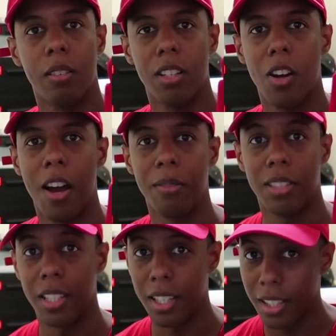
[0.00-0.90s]
You know,
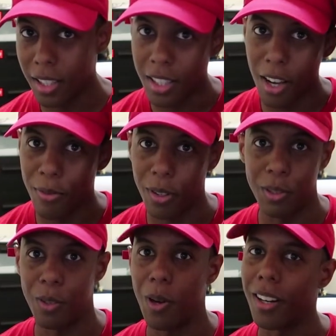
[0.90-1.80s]
obviously, I fuck
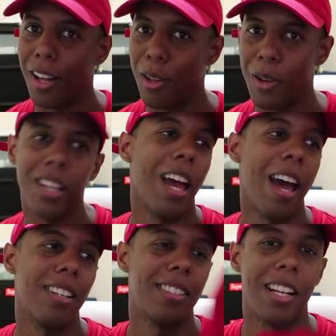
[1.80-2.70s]
with the red colorway
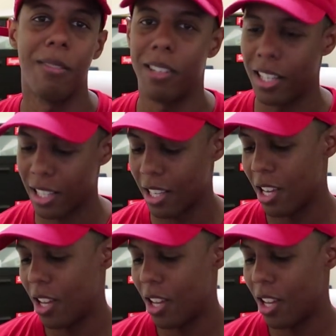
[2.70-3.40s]
hats and everything.